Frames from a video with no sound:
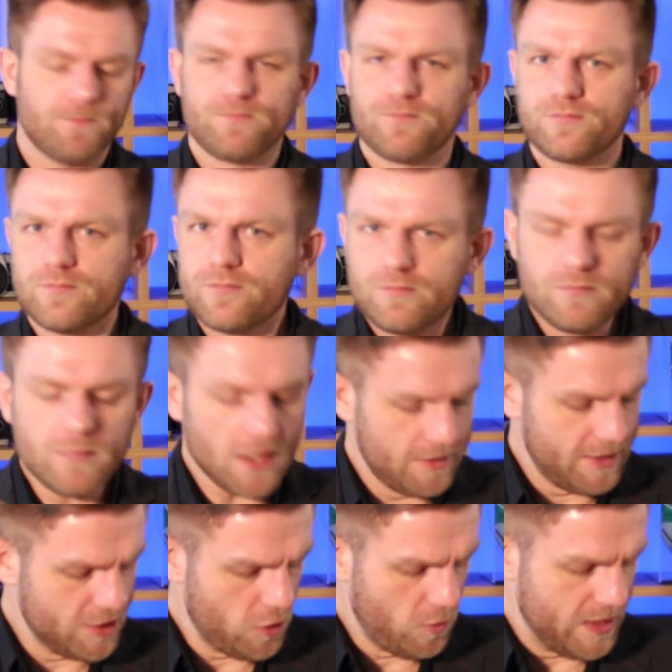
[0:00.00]
And
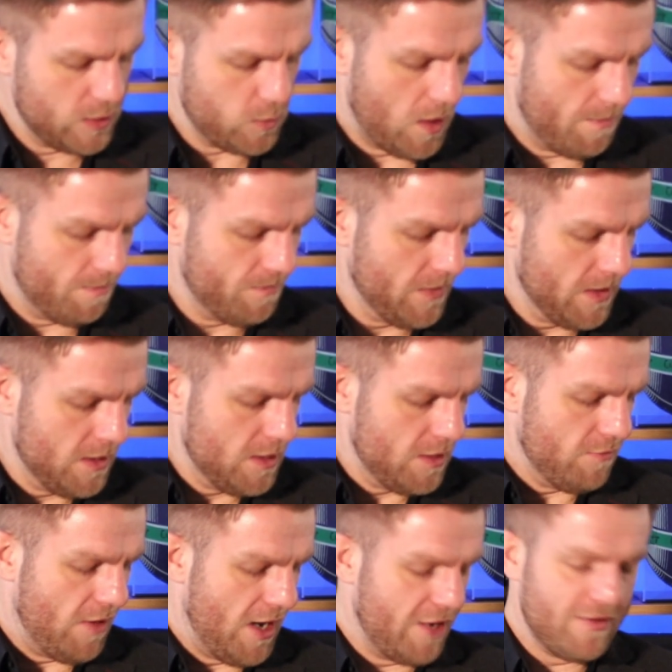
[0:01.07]
there's always one,
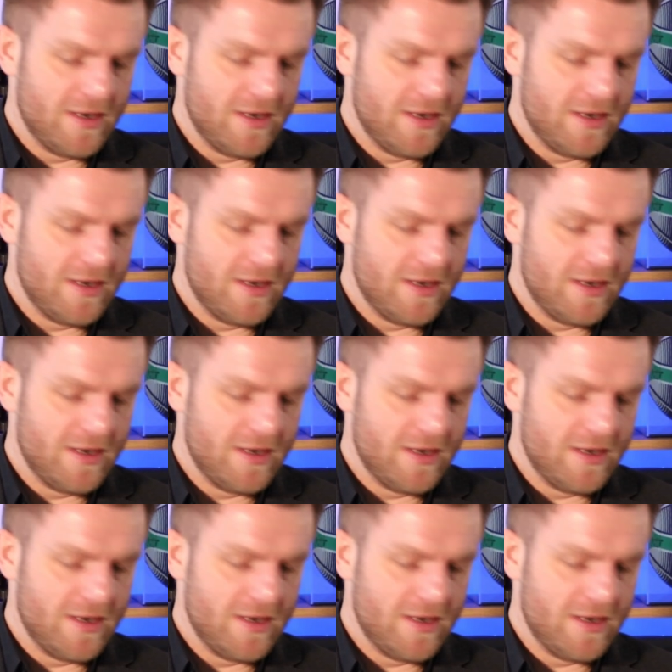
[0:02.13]
right?